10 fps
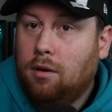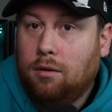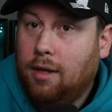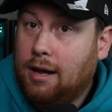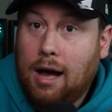
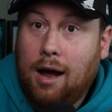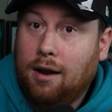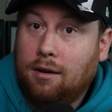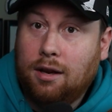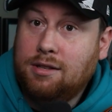Thank
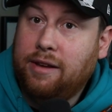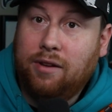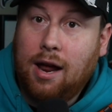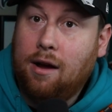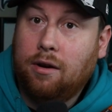God
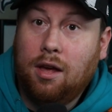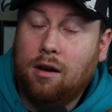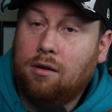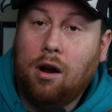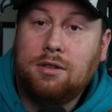Xavier Howard,
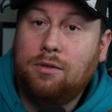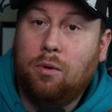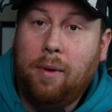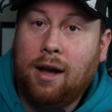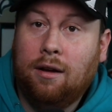Kieran Grossman
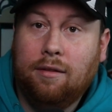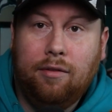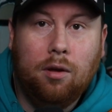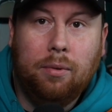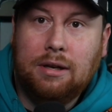were back on the
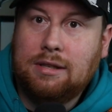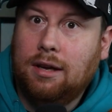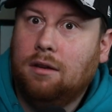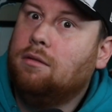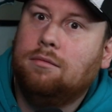field, but it's
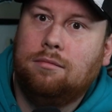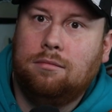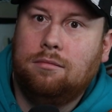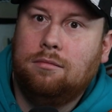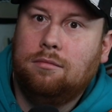like,
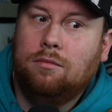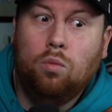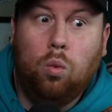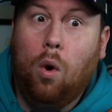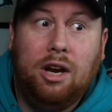
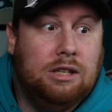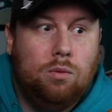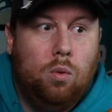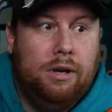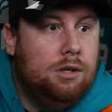what is
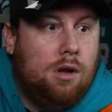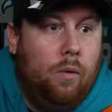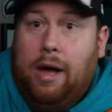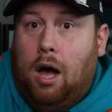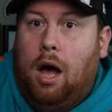
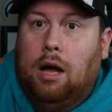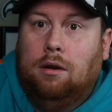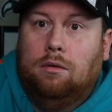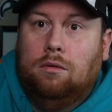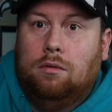going
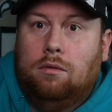on?